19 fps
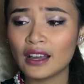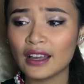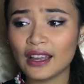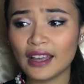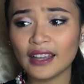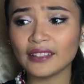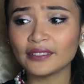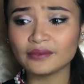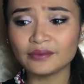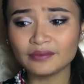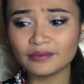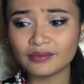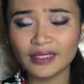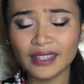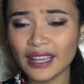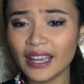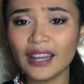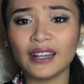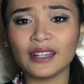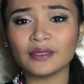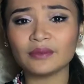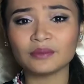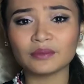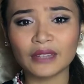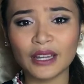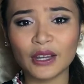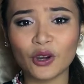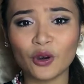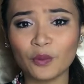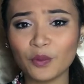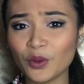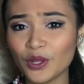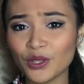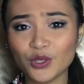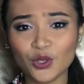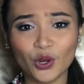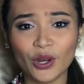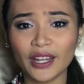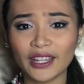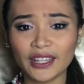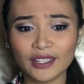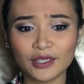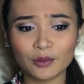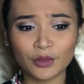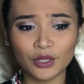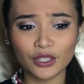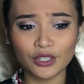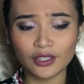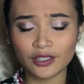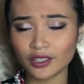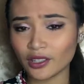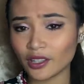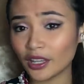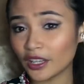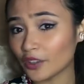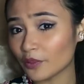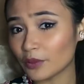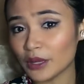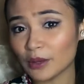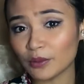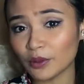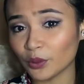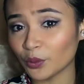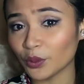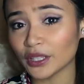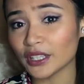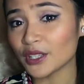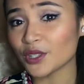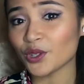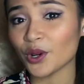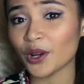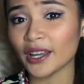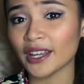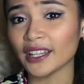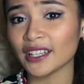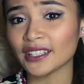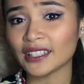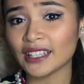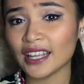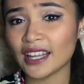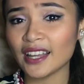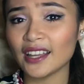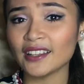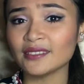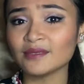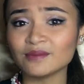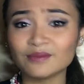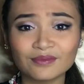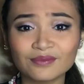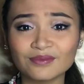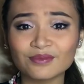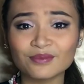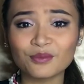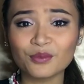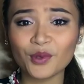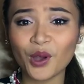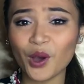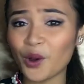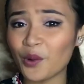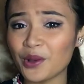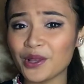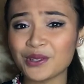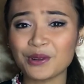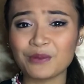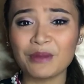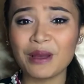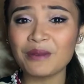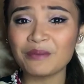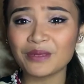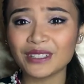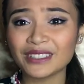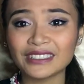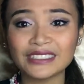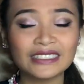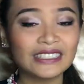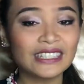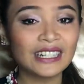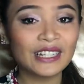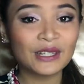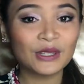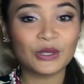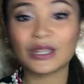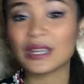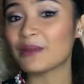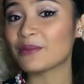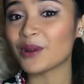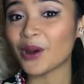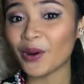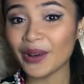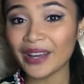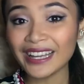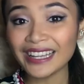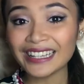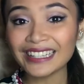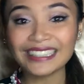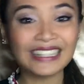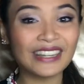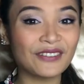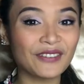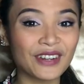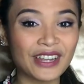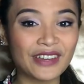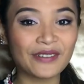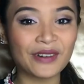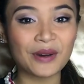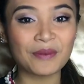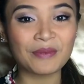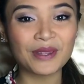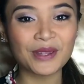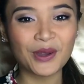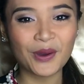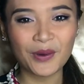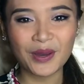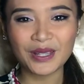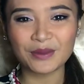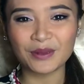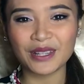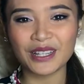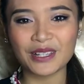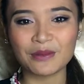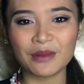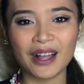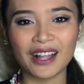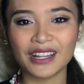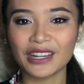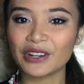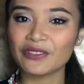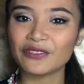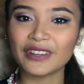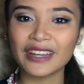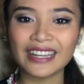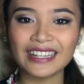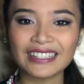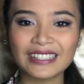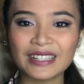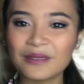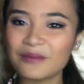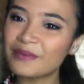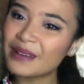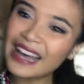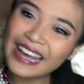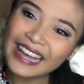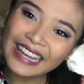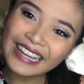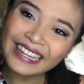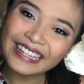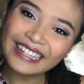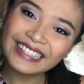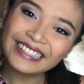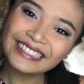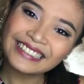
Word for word: and yeah I hope you enjoy it as much as a lot of people would enjoy it and always remember to keep going never give up and always with a smile on your face bye